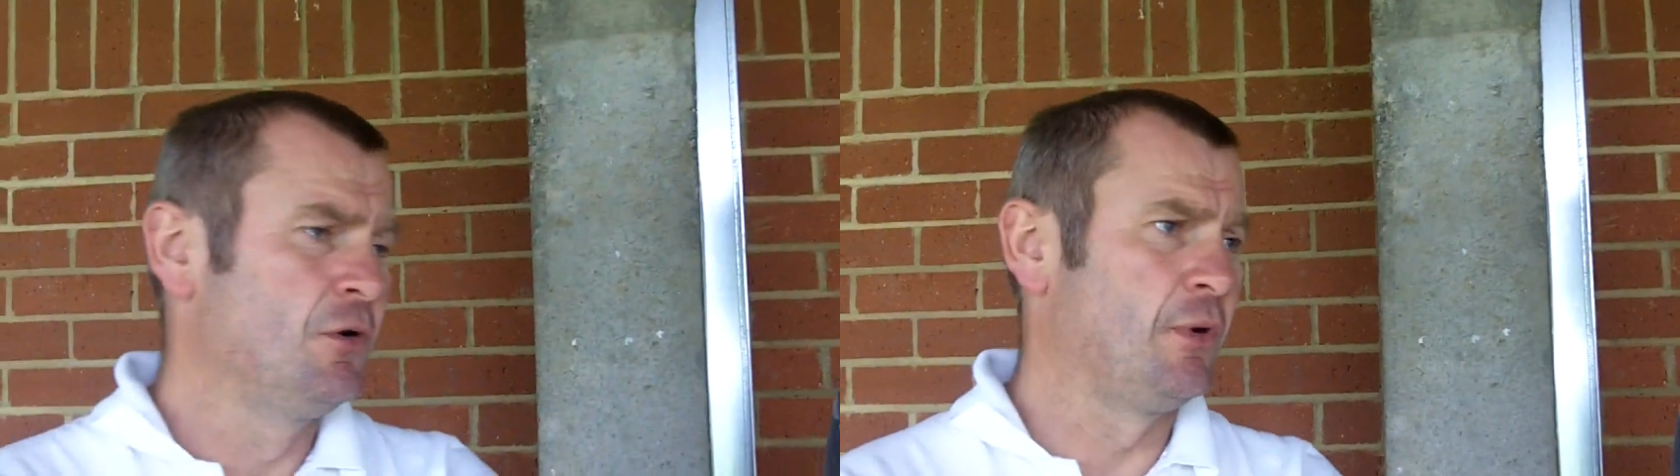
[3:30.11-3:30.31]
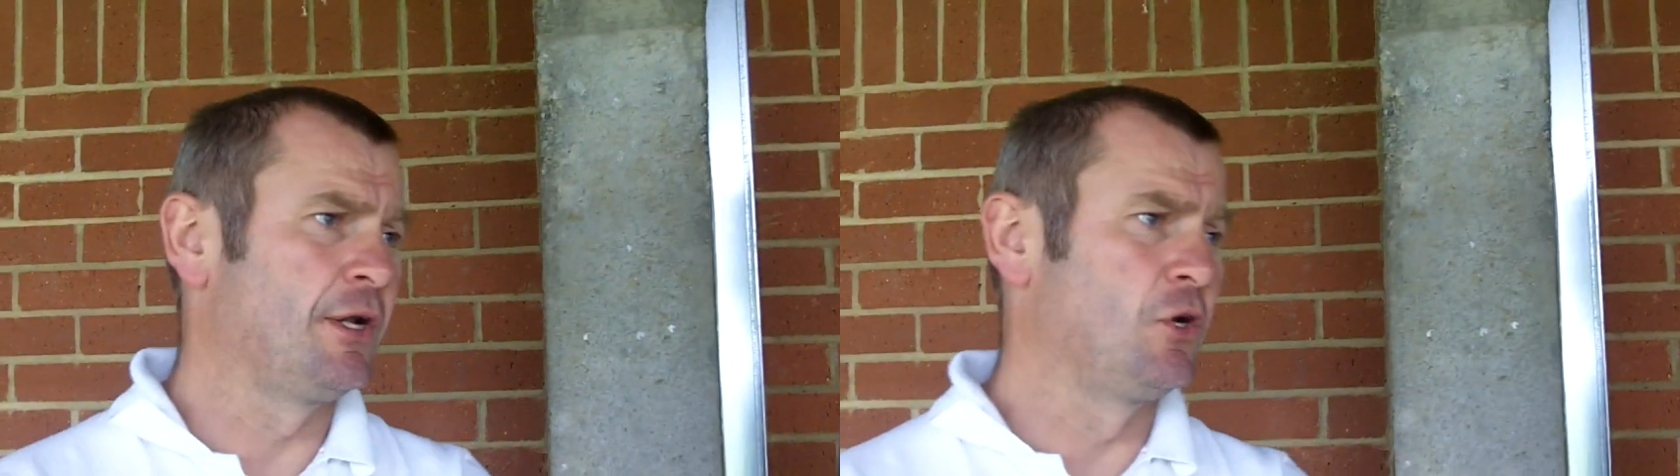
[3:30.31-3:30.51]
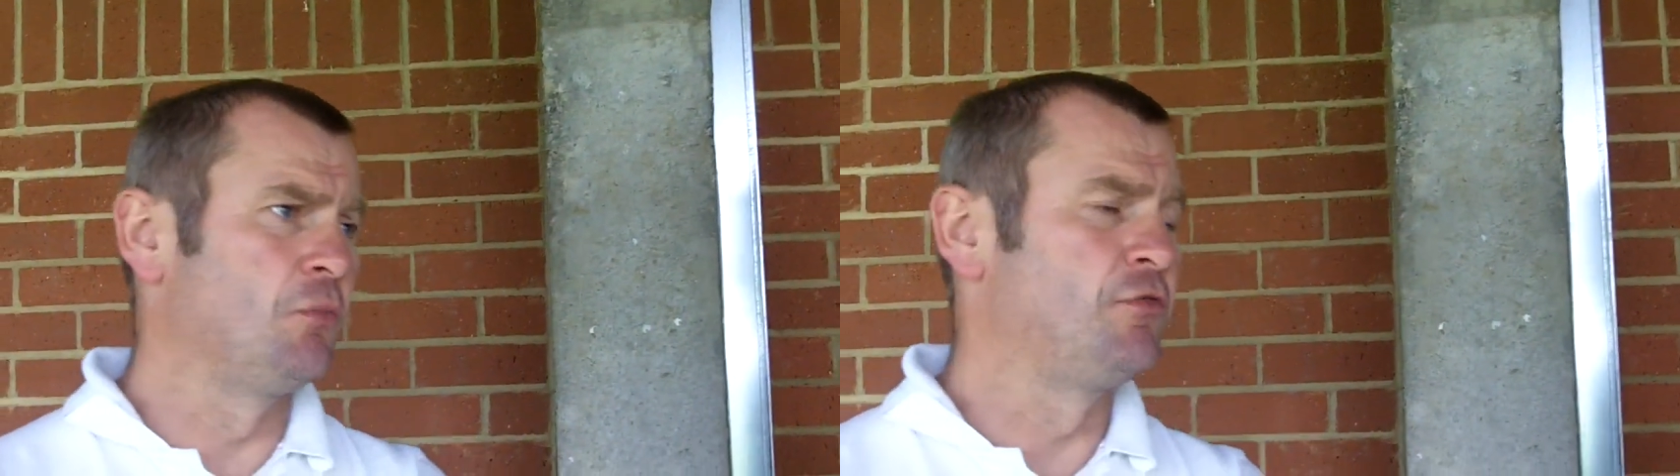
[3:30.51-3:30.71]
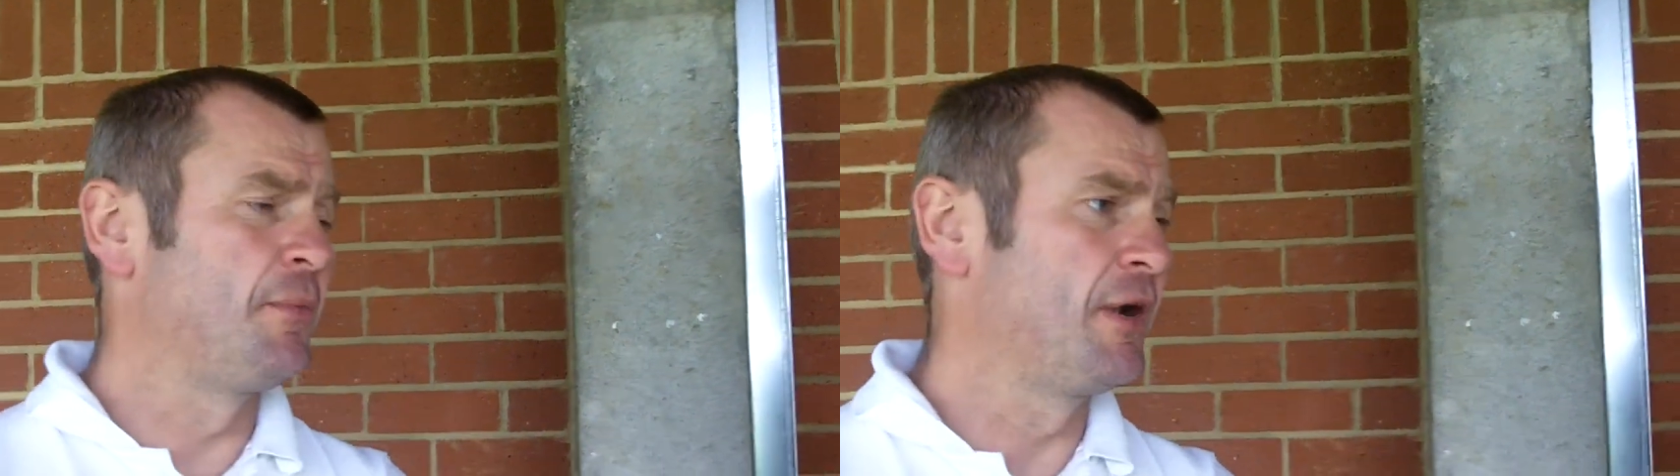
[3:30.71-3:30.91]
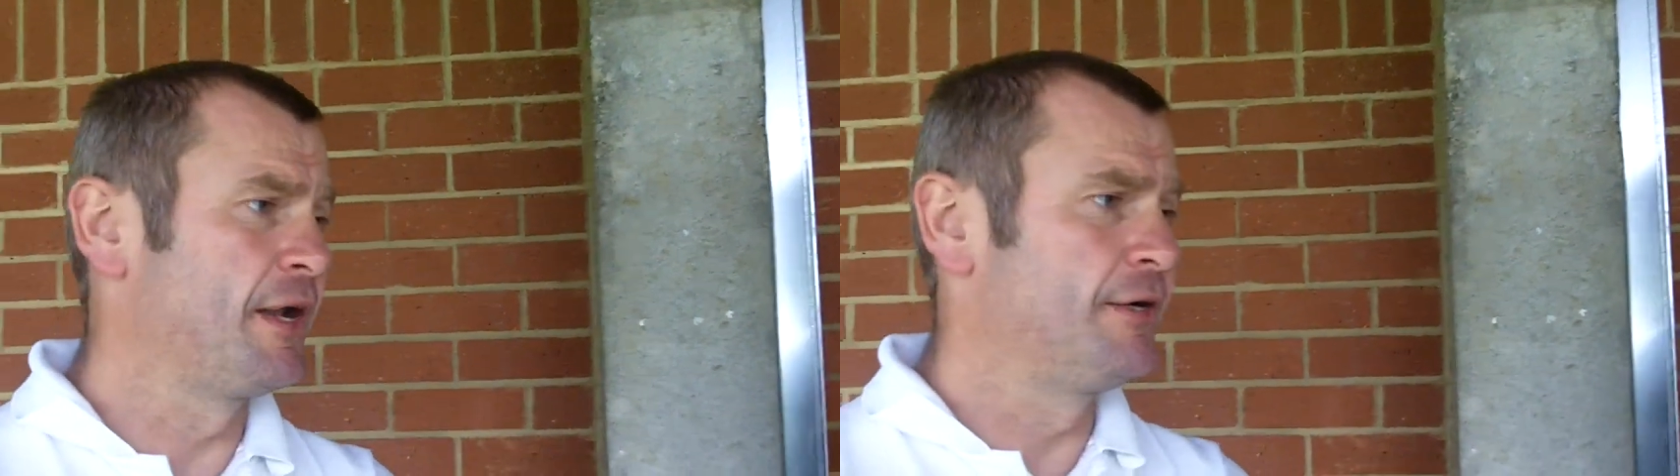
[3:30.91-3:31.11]
we had a couple
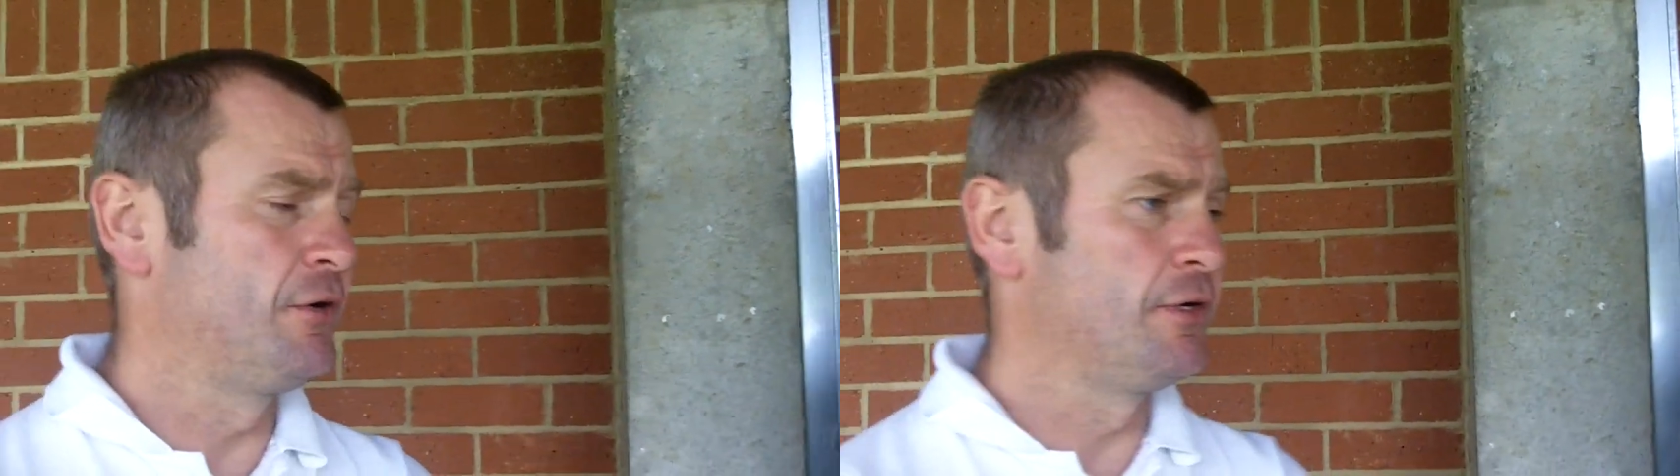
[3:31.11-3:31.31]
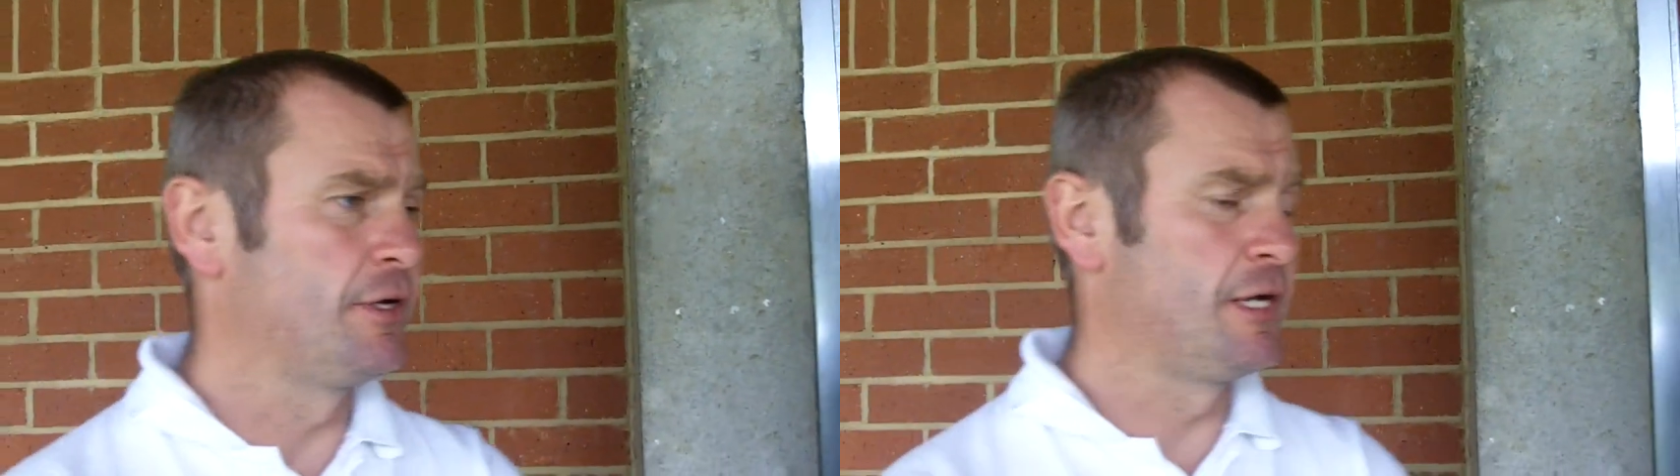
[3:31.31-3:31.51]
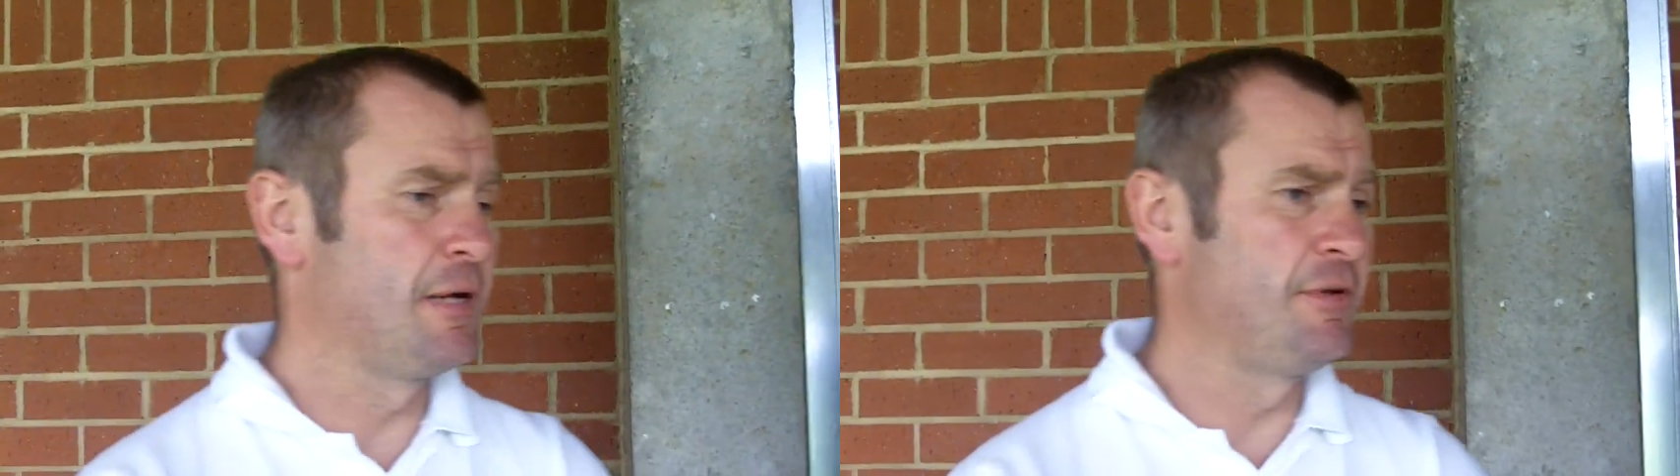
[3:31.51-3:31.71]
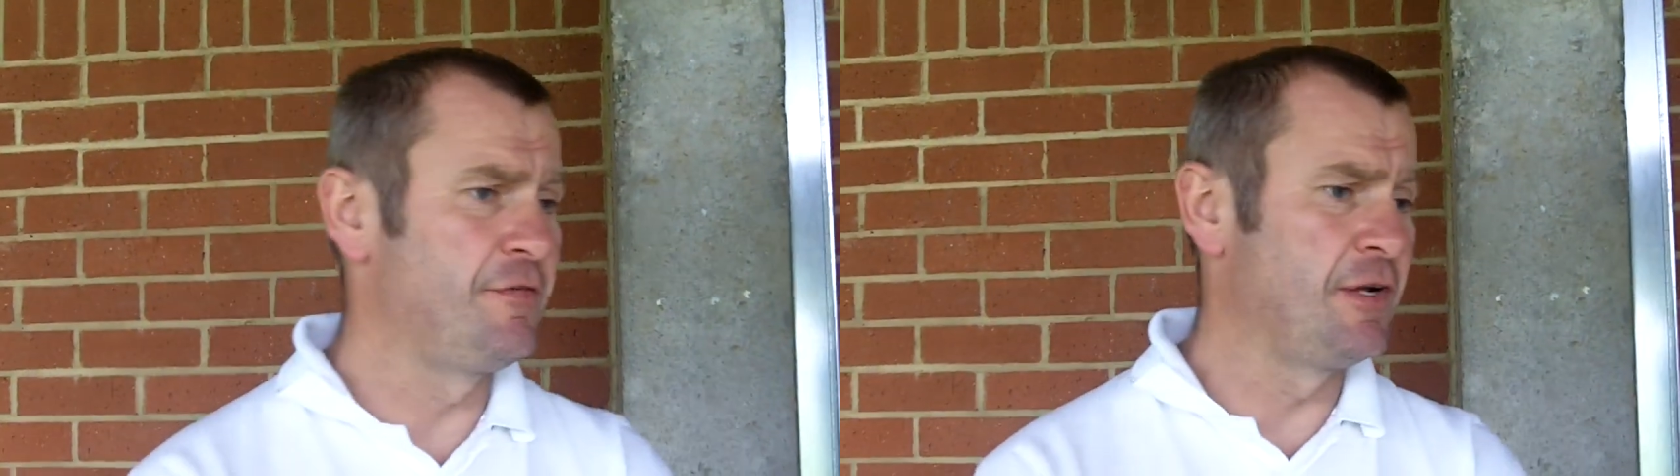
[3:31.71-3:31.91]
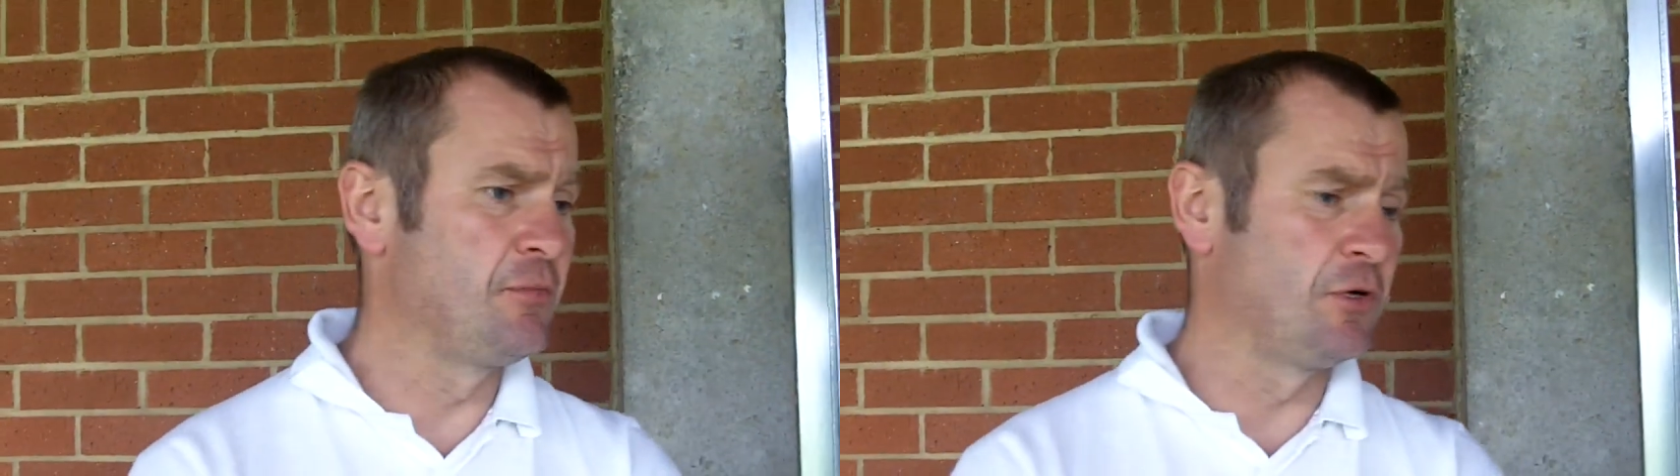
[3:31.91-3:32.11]
from the Glen Hoddle Academy thing,